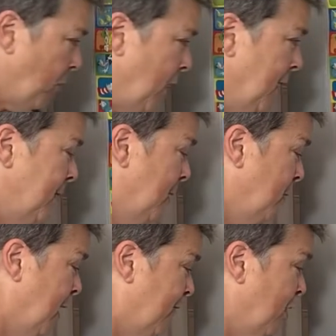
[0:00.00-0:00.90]
And then we
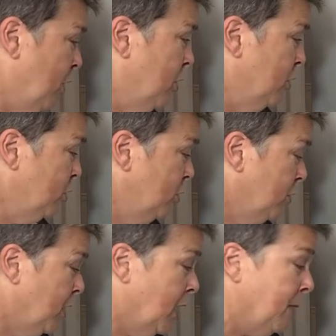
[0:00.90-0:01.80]
have
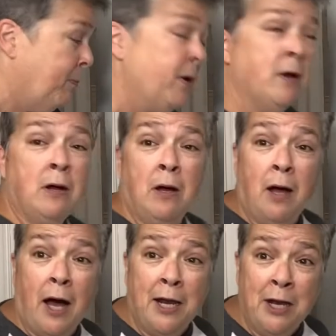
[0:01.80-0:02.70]
look up,
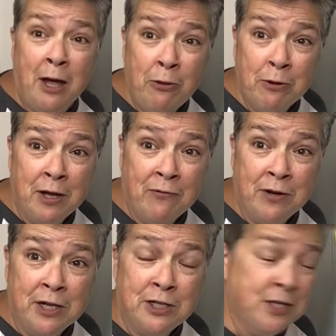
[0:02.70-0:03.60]
another
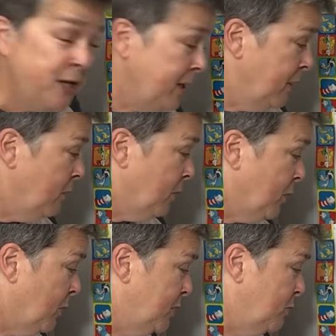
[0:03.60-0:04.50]
definition. We're
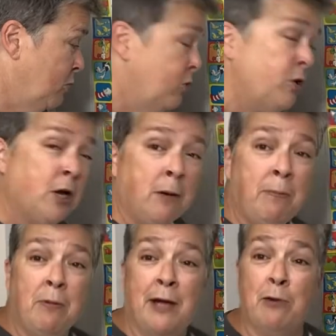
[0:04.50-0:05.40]
going to look
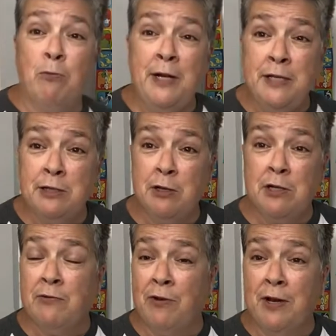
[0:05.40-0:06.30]
up, like research
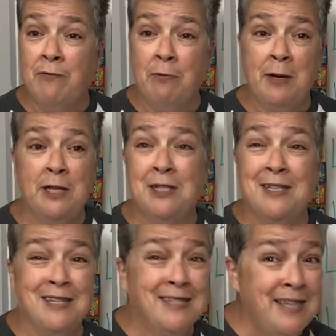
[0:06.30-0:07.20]
for information,
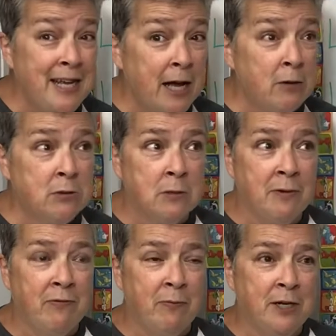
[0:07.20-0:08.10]
to seek out some
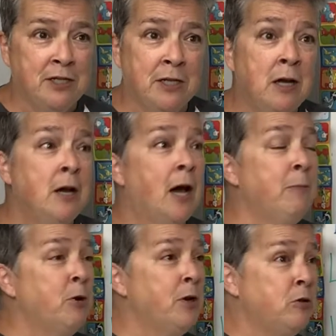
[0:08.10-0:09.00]
information. I'm
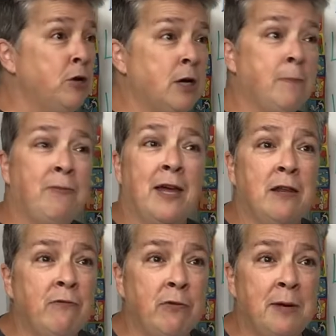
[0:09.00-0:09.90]
going to look up that
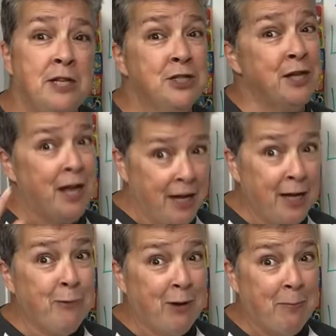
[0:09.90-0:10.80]
information and
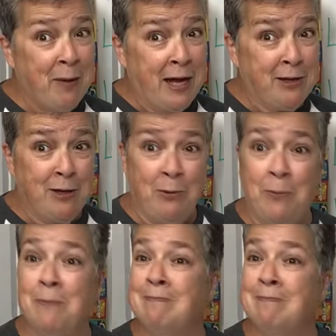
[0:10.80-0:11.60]
get right back to you.